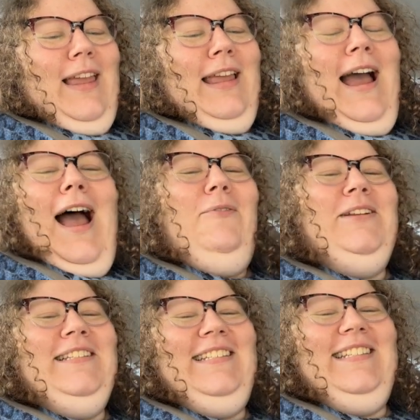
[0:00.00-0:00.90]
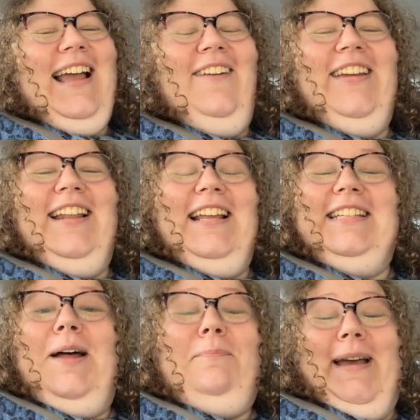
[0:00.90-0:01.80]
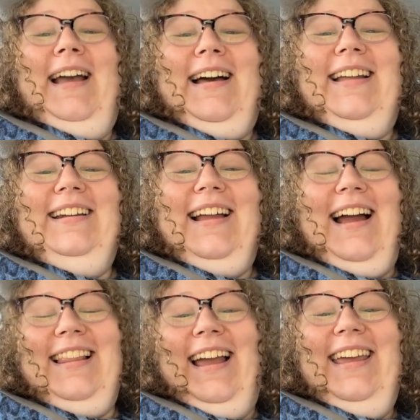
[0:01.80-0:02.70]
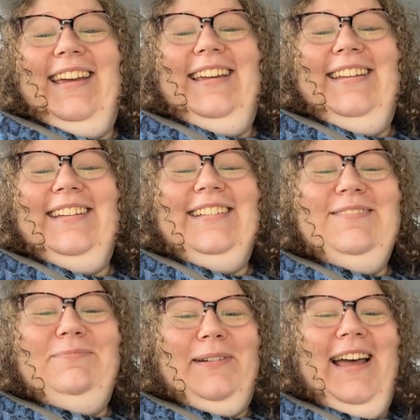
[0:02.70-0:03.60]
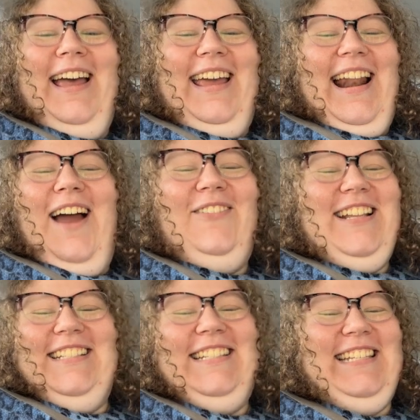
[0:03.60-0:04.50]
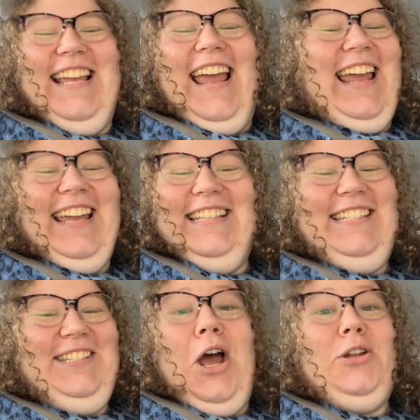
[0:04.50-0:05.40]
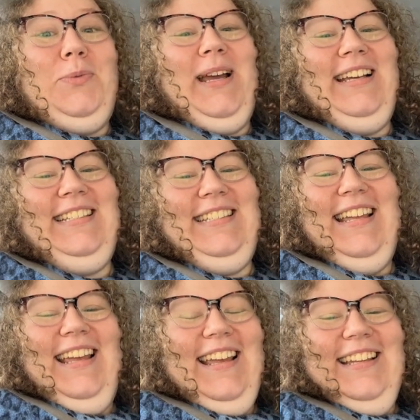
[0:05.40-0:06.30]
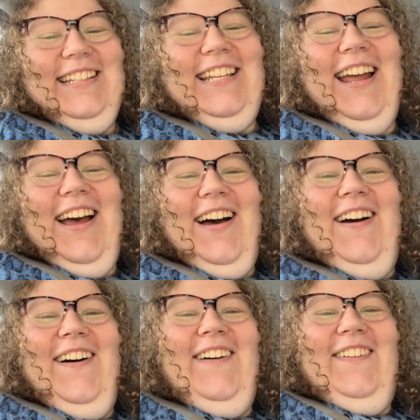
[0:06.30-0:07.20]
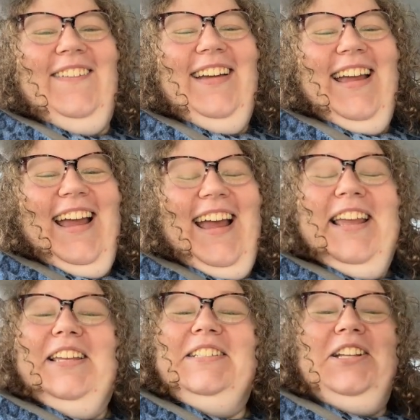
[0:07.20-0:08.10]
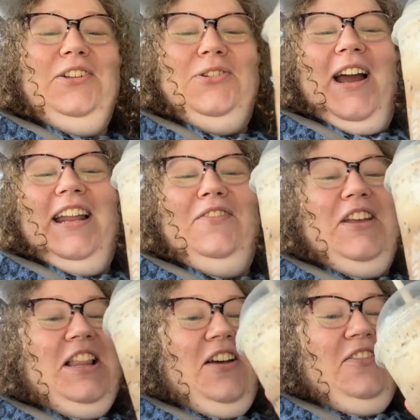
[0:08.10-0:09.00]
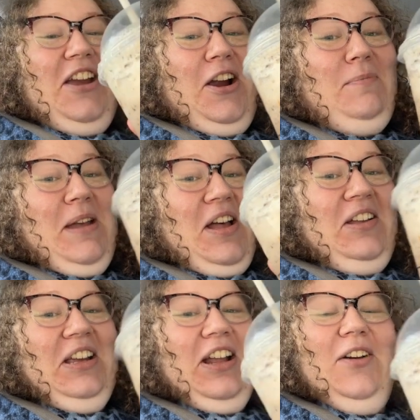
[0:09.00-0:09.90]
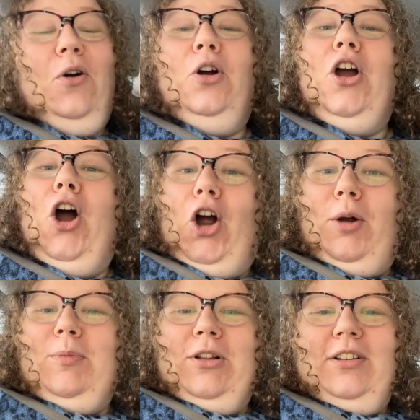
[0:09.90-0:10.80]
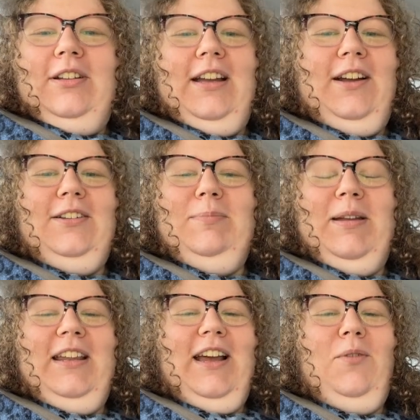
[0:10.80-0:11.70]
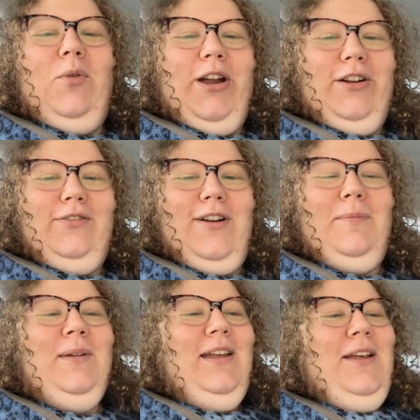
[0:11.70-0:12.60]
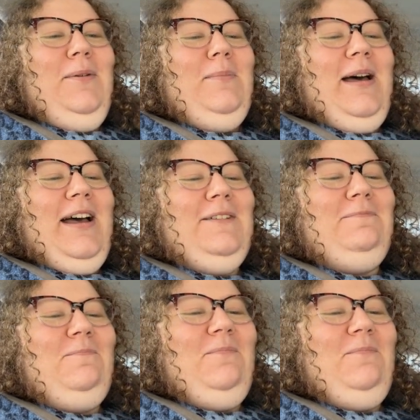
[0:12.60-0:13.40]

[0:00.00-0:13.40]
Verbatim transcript: yeah, I mean, it's not bad. I like it, but I wouldn't say it's a Twix. So, you still try it if you love caramel, you know, or caramel, you know, depending on where you're from. But